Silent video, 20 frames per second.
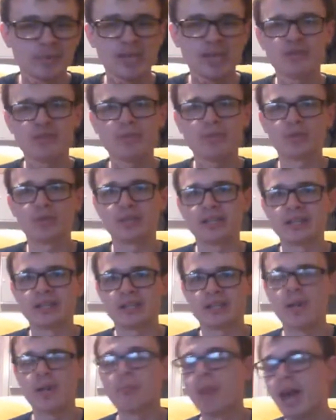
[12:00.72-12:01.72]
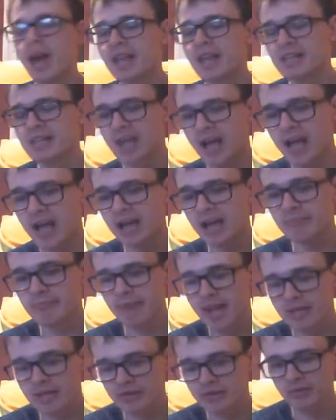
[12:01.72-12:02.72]
effort put into them by the time
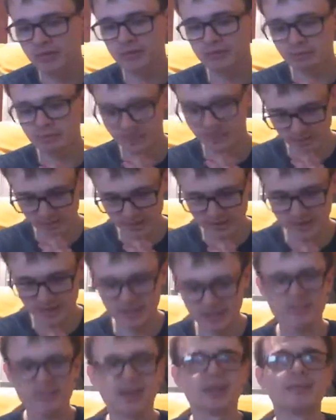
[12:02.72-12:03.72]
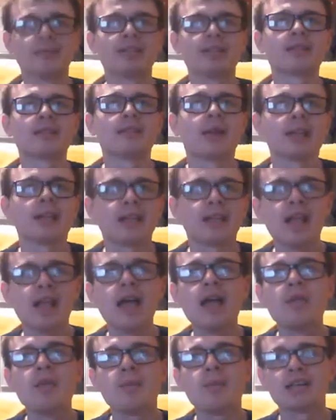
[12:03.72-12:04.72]
banjo god damn it i'm hitting like it
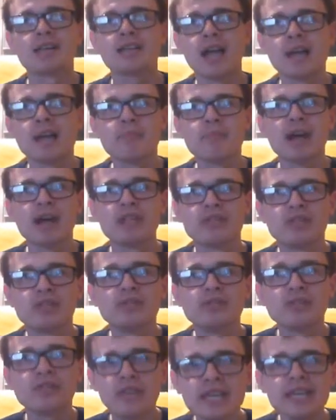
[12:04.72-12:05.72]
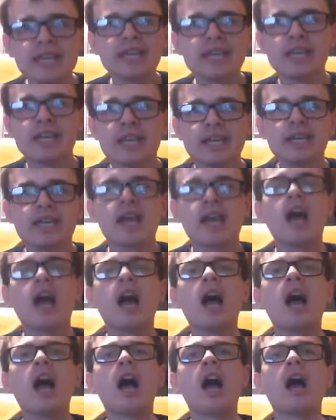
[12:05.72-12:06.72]
by the time Banjo Threeie
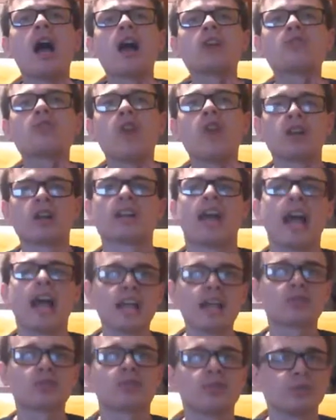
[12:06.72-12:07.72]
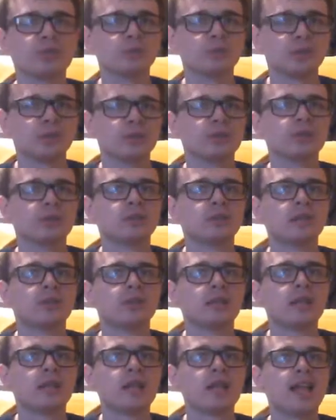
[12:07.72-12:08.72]
got cancelled
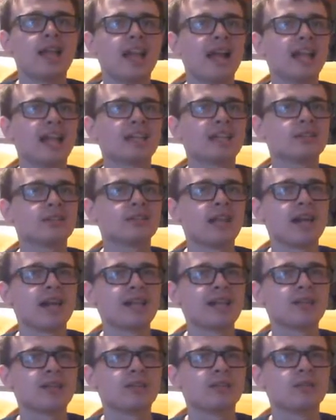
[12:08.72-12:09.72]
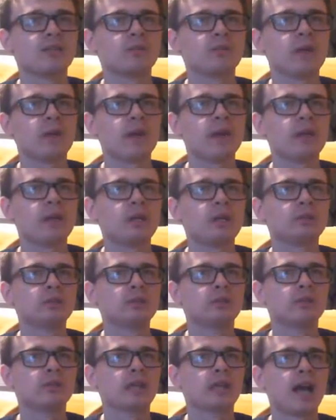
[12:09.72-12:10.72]
and it's like
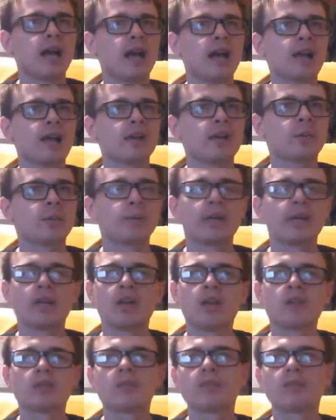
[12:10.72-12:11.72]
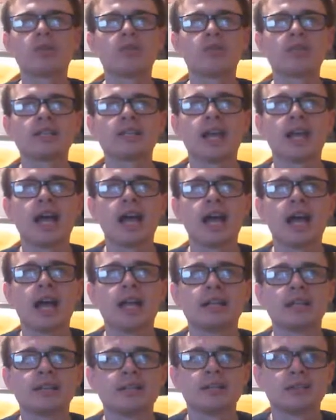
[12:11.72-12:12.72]
well uh, we're not going to pull this
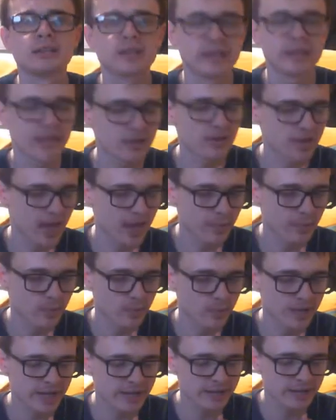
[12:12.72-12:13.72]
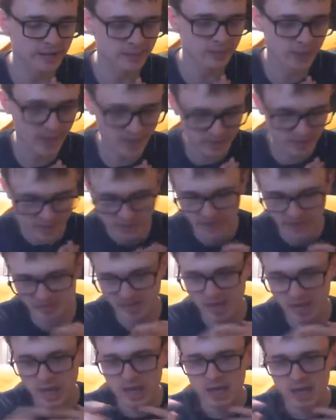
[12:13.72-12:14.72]
hard you know time and work it away. So
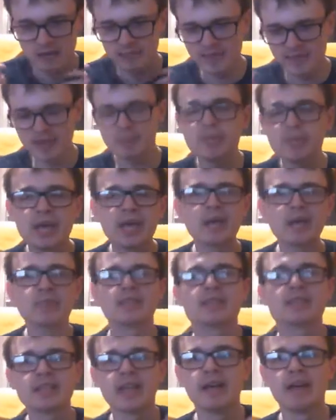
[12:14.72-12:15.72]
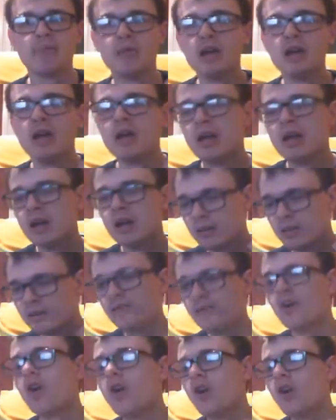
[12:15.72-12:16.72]
they repurpose them
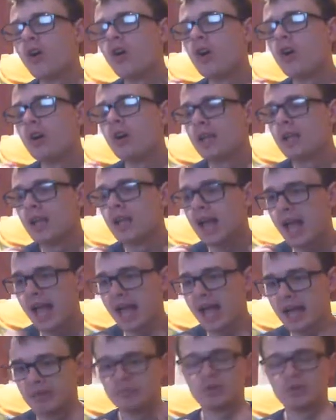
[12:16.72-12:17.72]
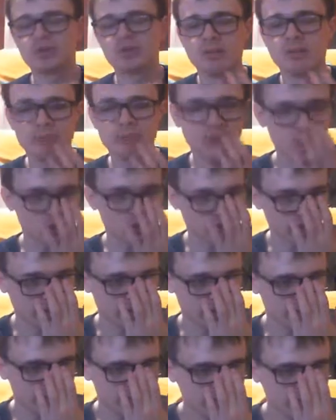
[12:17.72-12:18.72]
for um, nuts and bolts. And
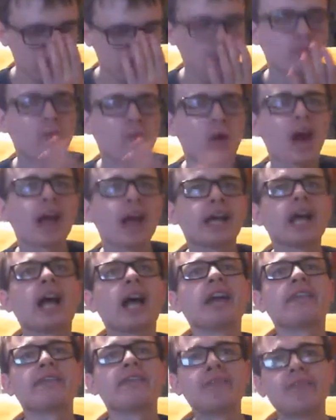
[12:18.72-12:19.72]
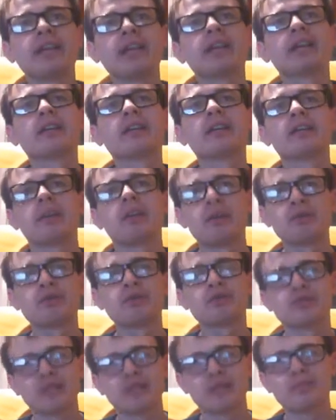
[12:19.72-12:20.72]
the reason why I think those
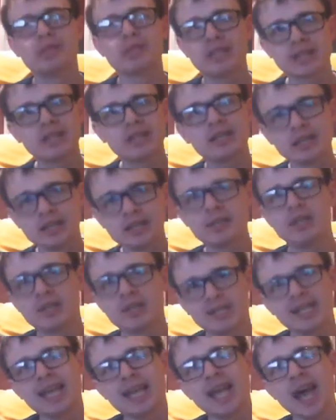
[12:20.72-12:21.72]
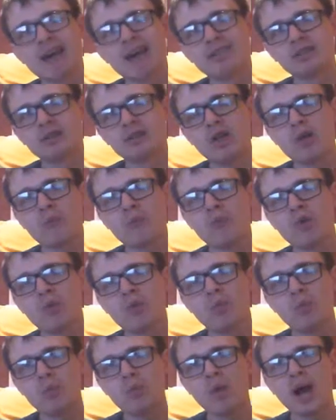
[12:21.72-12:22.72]
three in particular, because they are a lot more
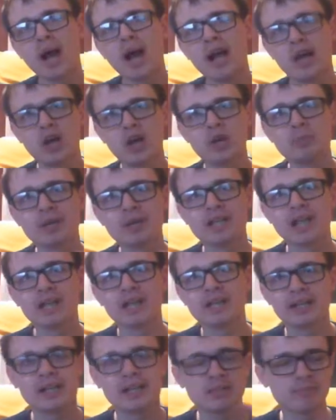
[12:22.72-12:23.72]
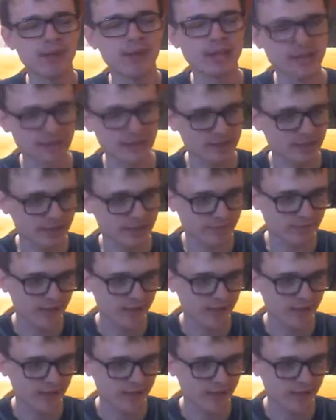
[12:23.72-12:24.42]
open and expansive